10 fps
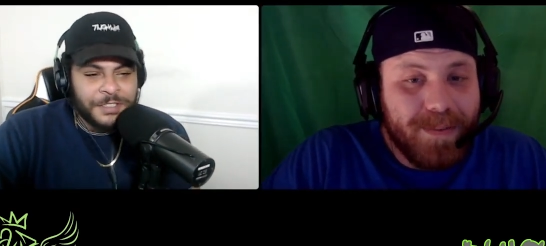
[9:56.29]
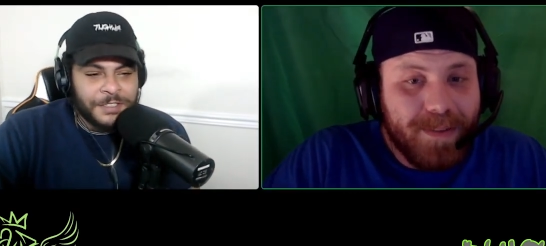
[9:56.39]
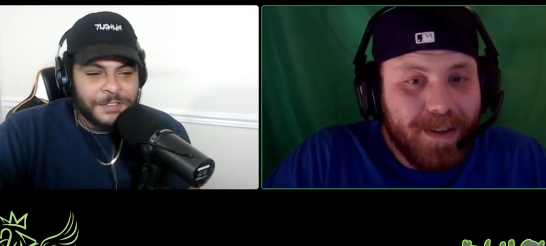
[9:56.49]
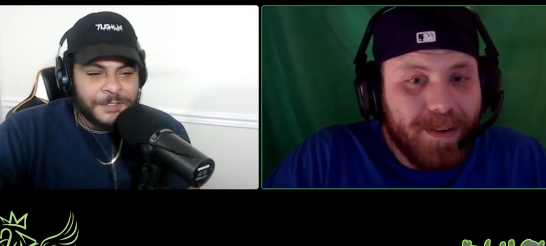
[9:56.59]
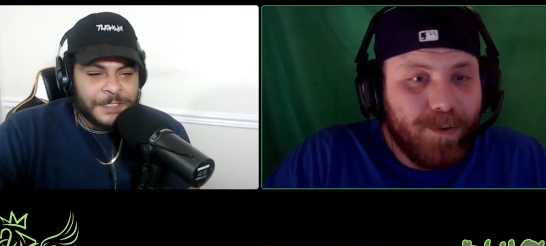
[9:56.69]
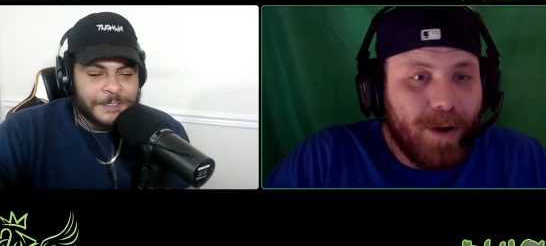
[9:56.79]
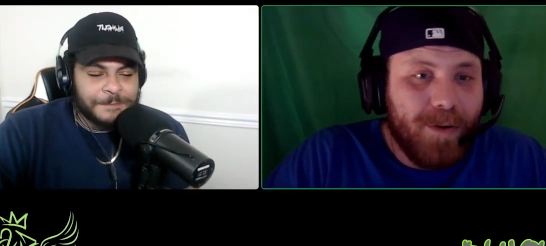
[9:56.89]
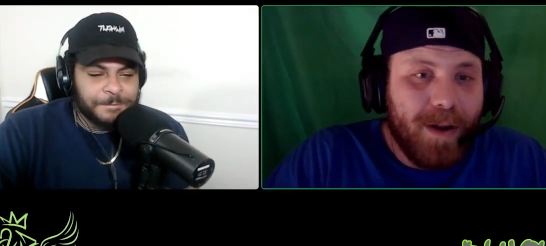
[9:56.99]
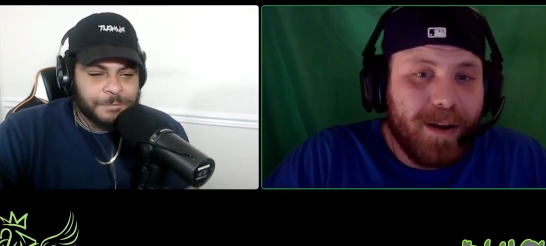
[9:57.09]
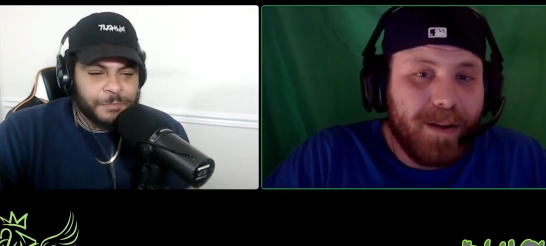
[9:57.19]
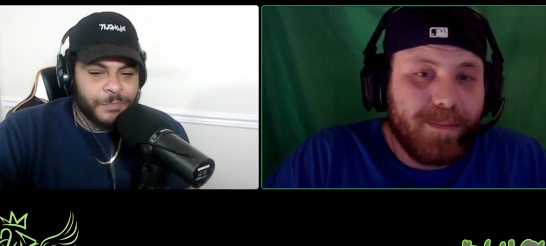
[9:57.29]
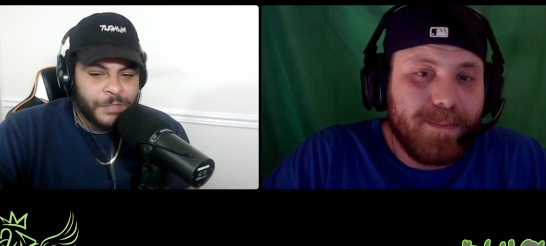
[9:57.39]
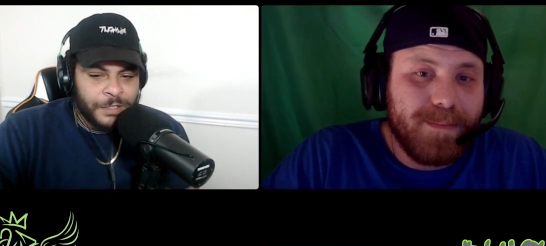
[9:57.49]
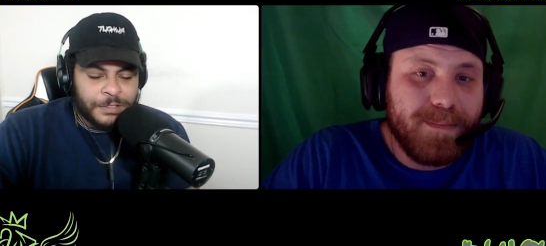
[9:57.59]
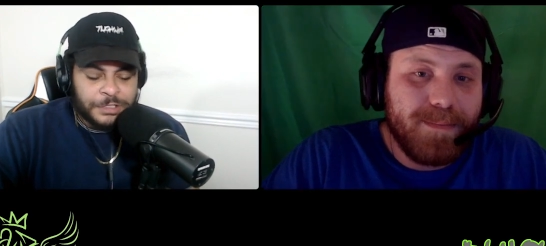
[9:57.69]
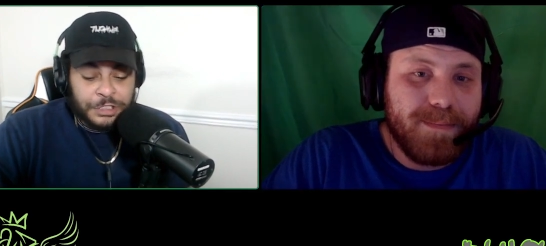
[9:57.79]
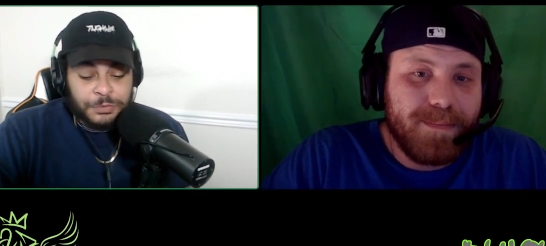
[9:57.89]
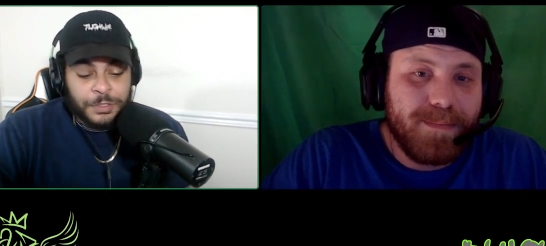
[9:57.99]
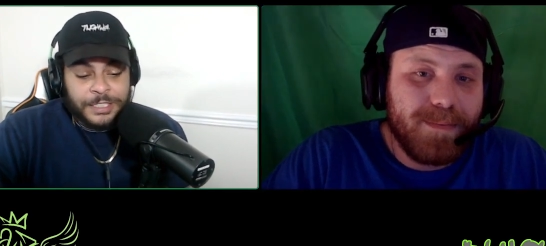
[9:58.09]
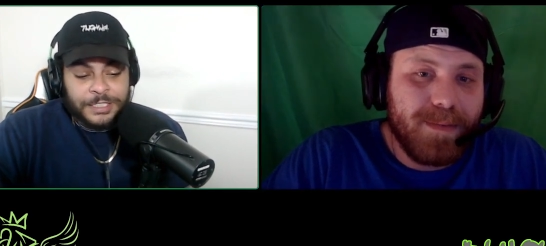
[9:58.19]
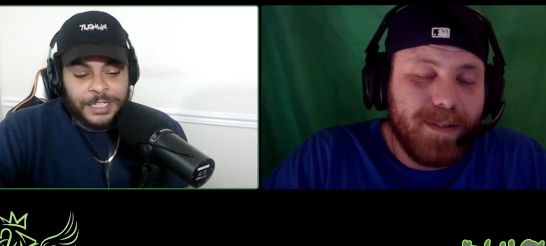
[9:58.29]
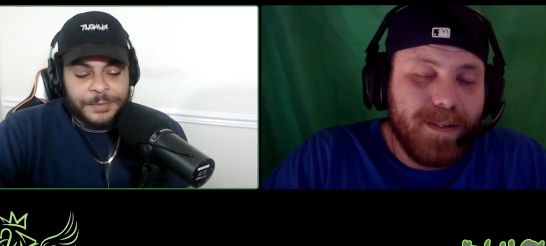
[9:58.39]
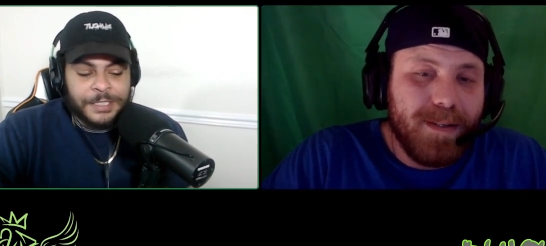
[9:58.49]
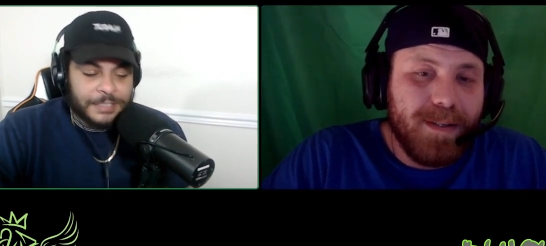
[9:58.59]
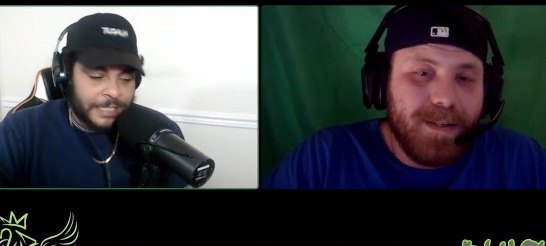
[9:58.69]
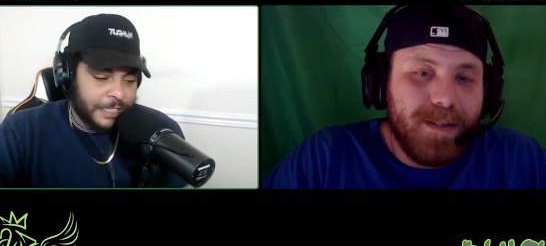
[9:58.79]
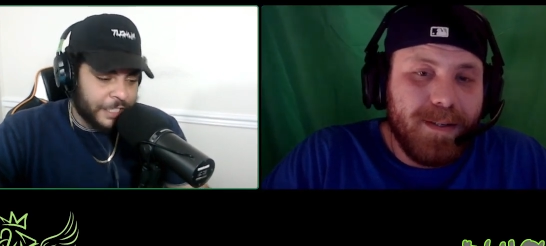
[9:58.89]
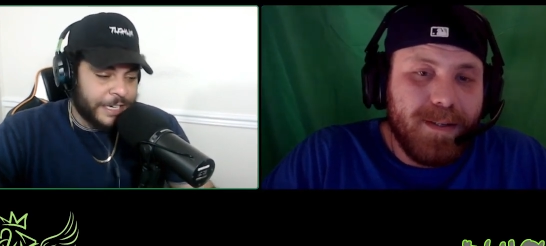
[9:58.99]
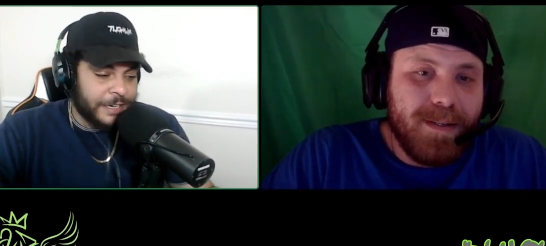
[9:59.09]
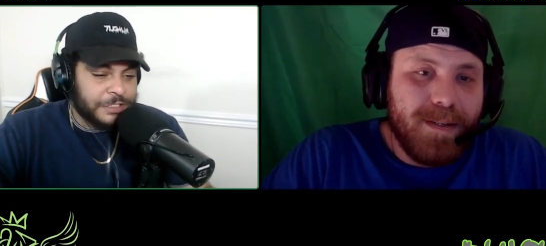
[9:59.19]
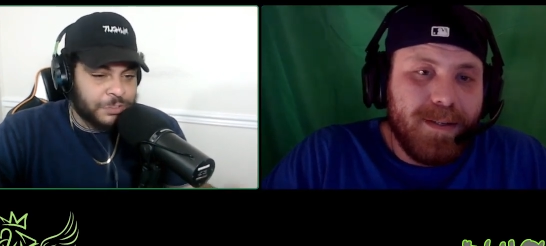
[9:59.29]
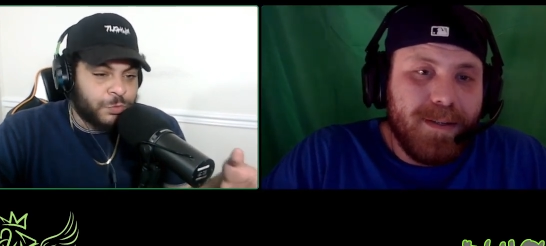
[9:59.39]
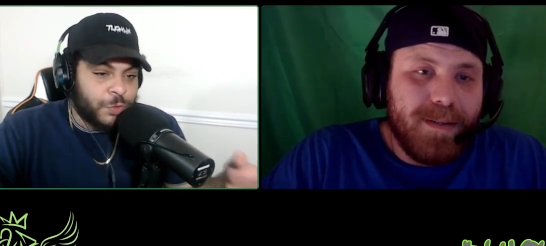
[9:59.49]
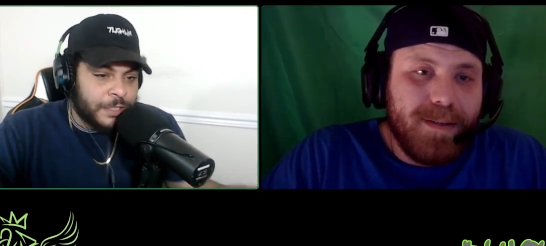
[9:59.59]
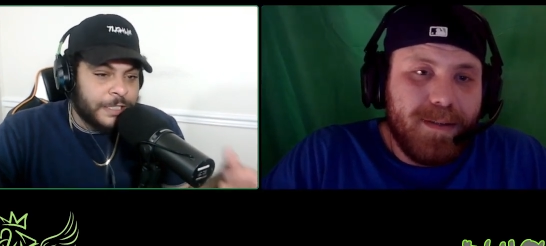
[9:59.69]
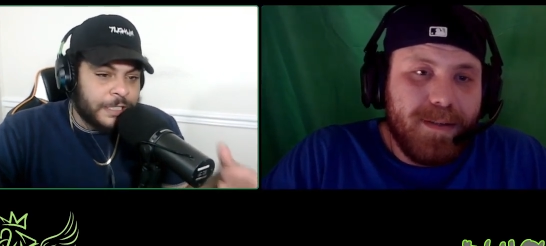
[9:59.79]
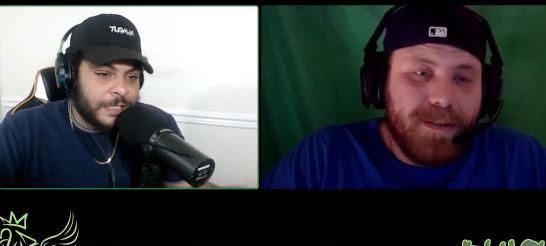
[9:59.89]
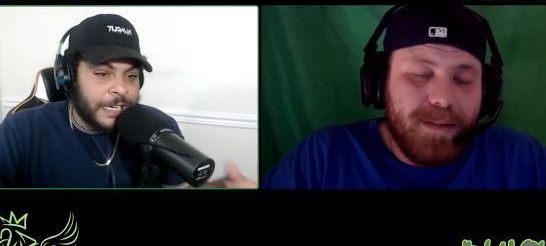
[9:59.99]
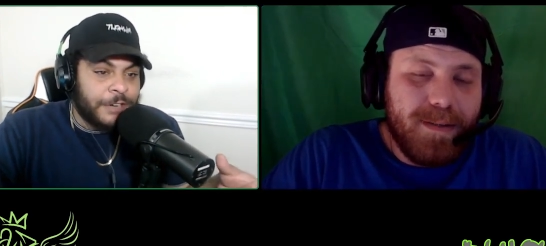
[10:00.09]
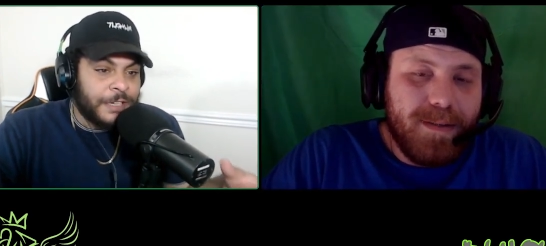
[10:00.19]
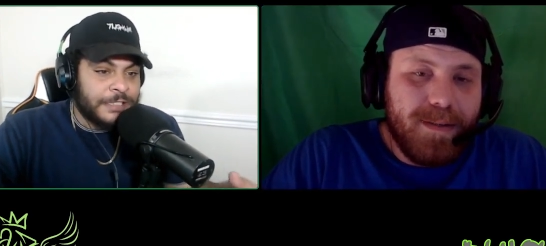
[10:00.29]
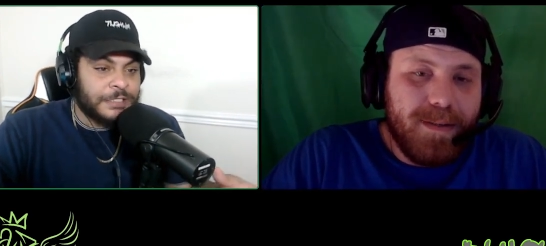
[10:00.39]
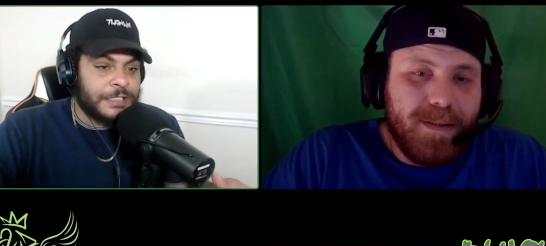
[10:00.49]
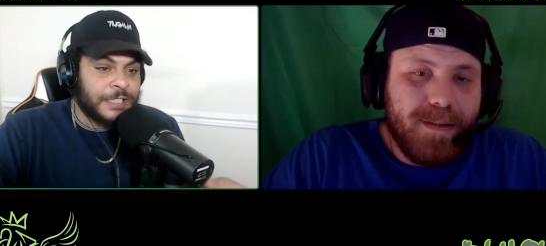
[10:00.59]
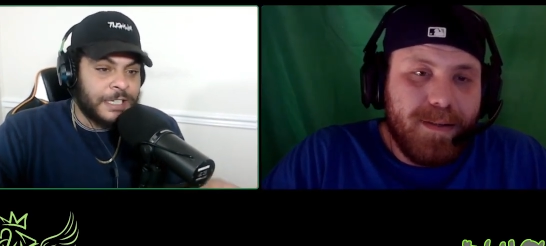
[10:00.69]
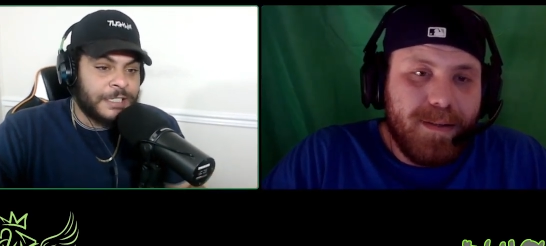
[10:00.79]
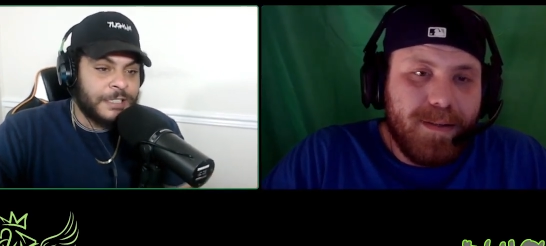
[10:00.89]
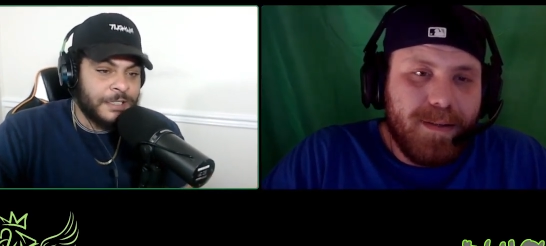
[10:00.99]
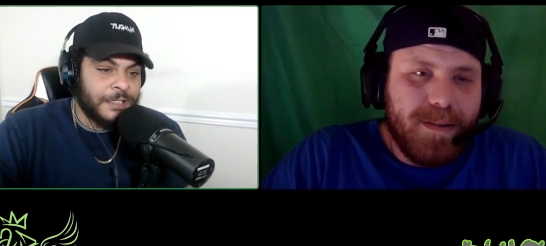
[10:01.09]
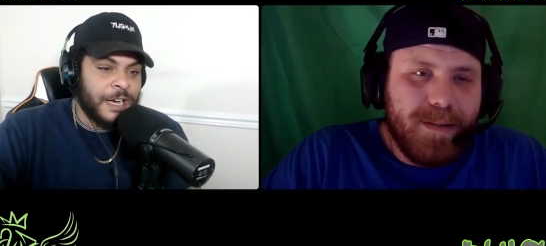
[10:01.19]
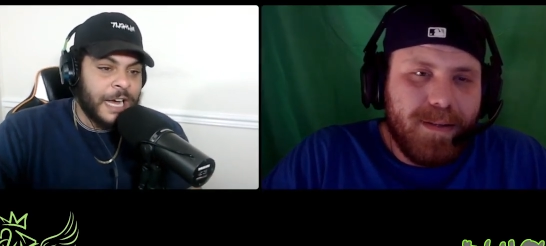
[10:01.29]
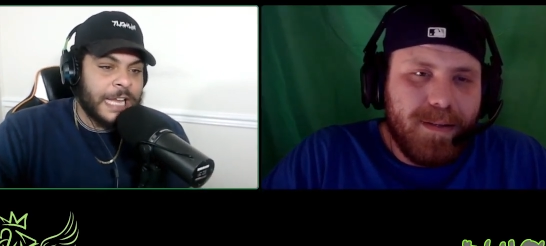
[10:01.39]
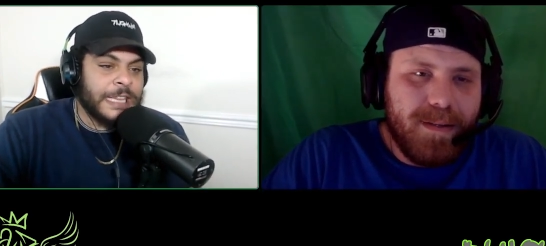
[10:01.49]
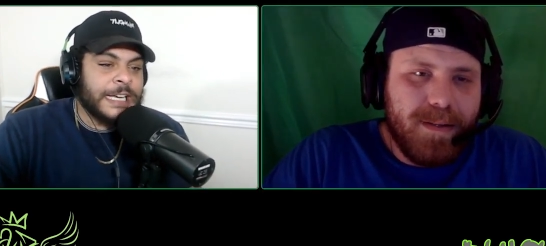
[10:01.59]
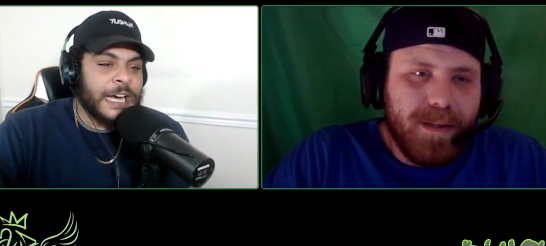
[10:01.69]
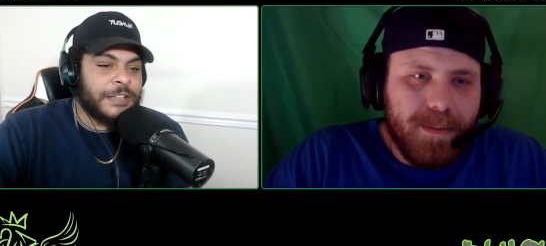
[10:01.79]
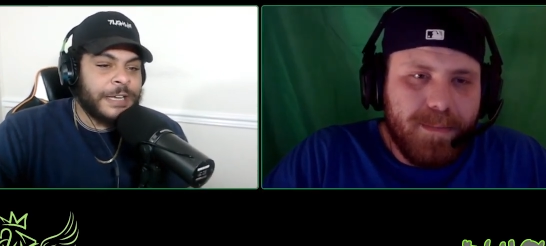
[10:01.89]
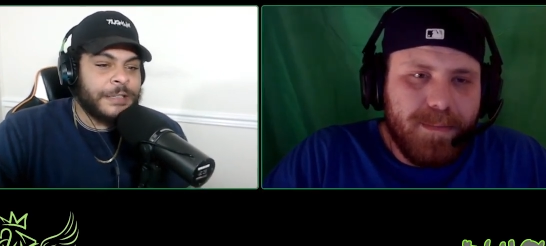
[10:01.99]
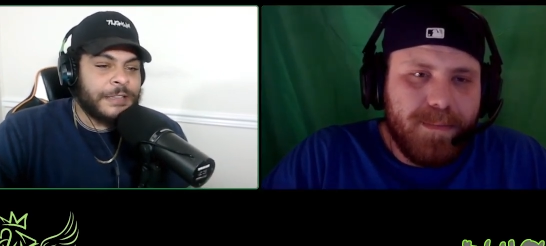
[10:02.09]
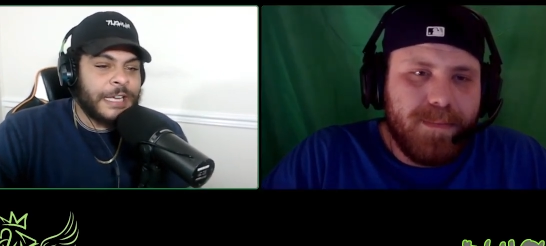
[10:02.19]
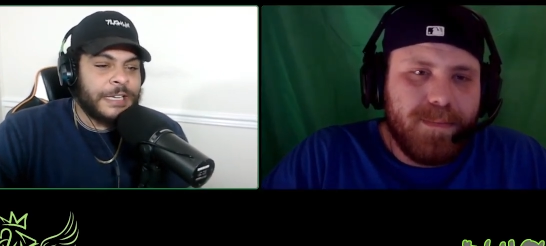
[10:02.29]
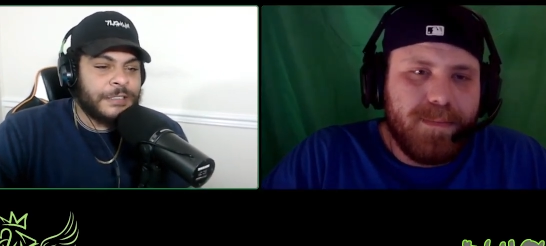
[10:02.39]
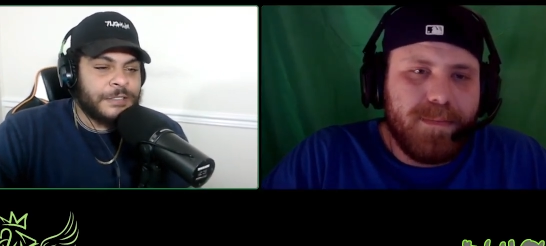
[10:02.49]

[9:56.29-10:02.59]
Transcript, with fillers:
Speaker 1: Yeah, great writing. She's really, I mean, like her character's really good at wrestling. Like, I like how yep. they they